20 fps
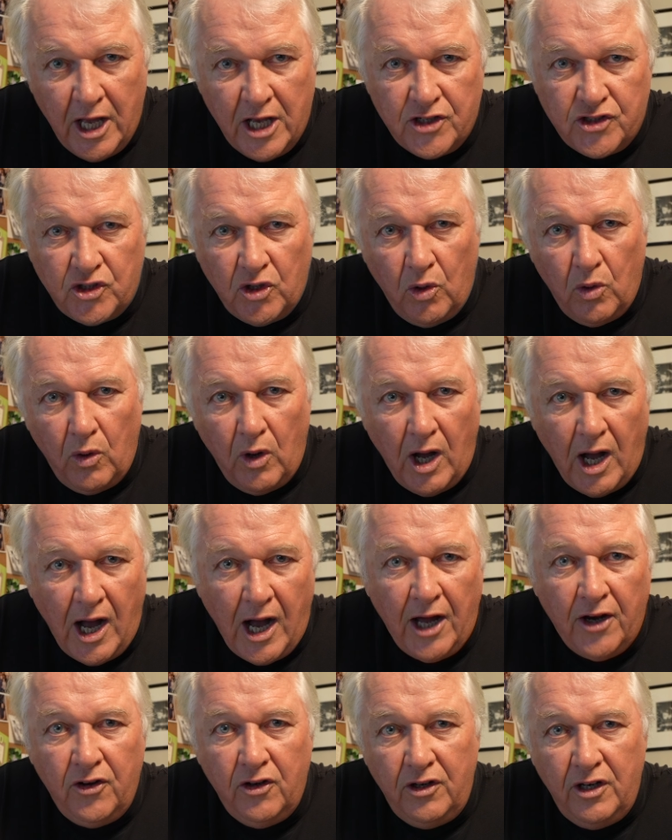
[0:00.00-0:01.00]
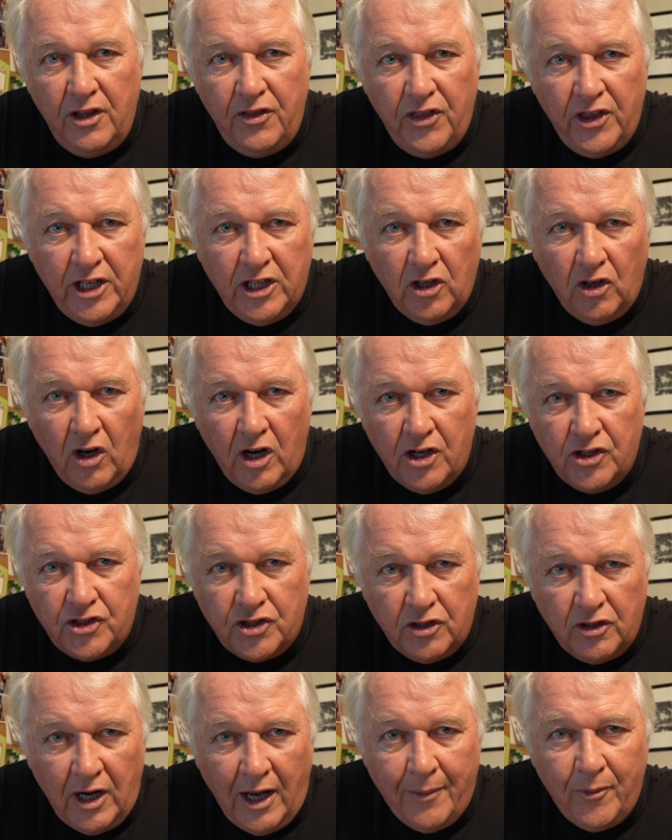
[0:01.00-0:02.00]
So underneath the
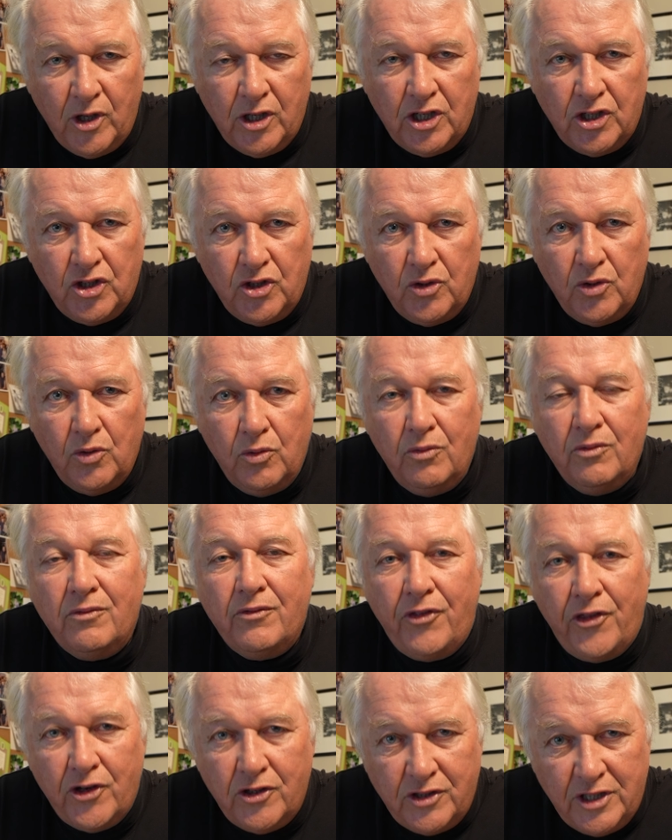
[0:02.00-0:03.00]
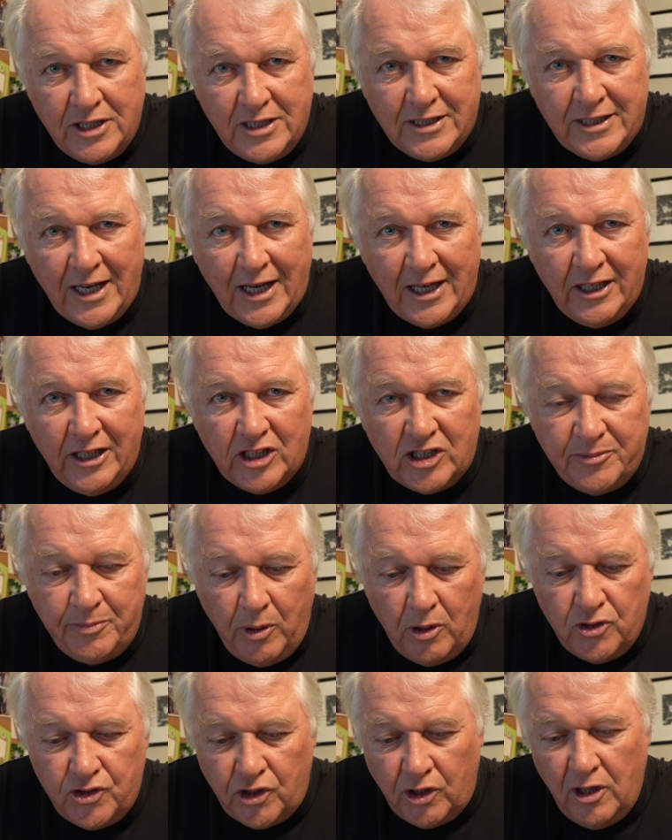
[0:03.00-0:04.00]
enlarger, I'm going to do 13-second
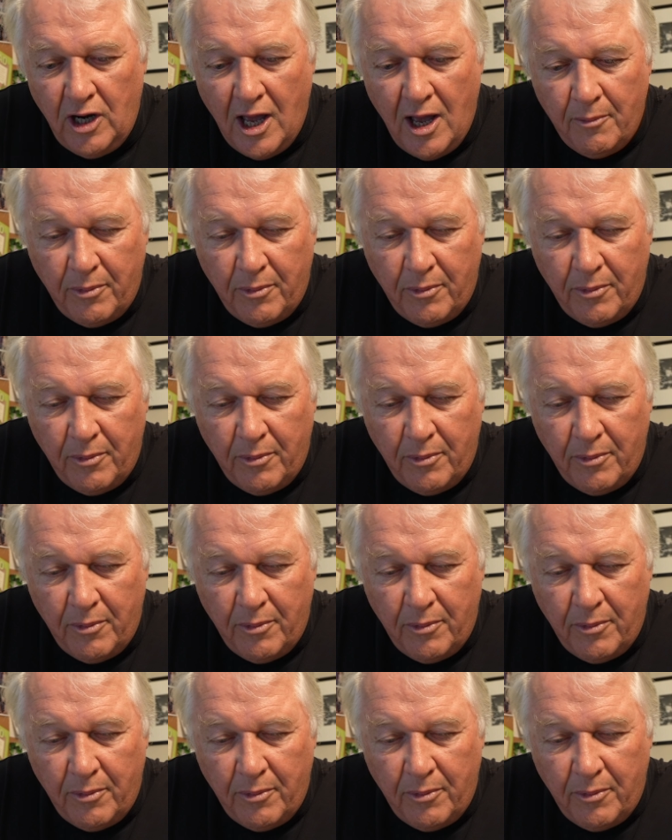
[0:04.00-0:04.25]
exposure,